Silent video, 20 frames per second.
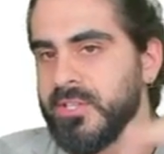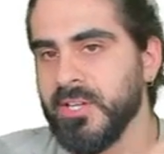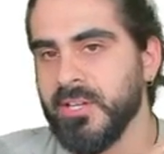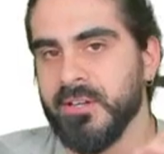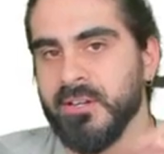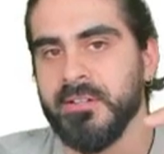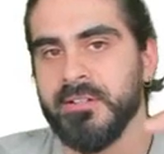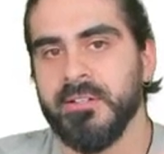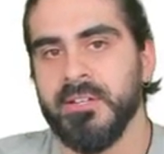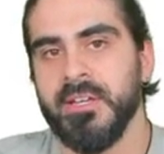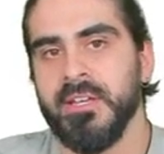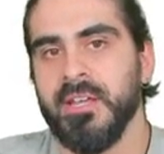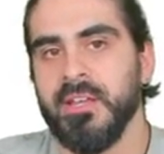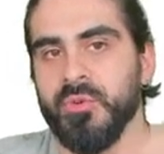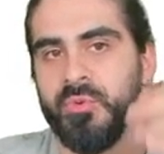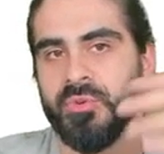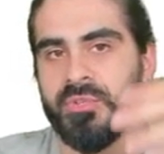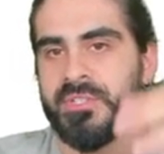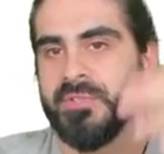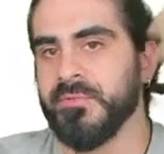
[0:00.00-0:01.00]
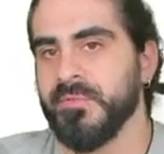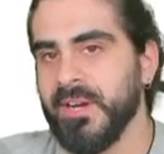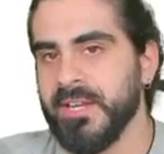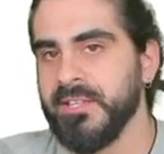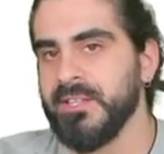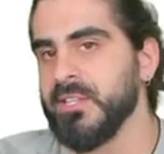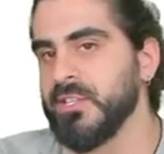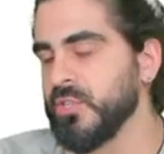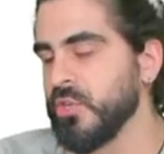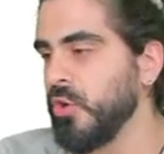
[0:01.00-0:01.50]
here in order to
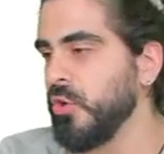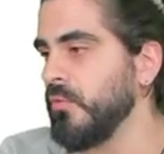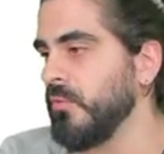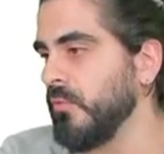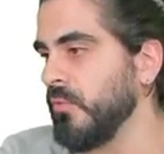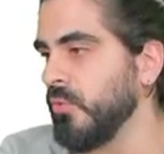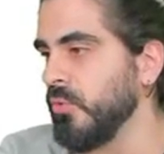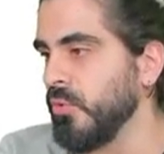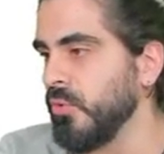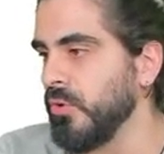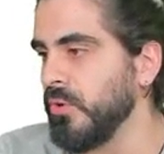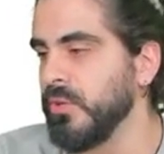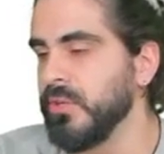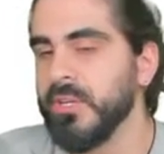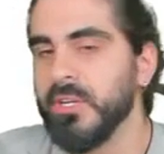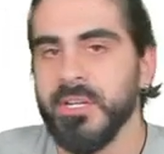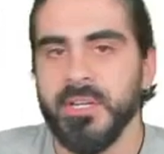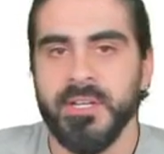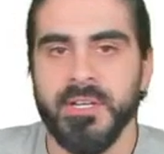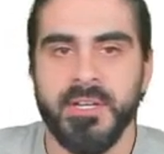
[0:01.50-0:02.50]
find this overall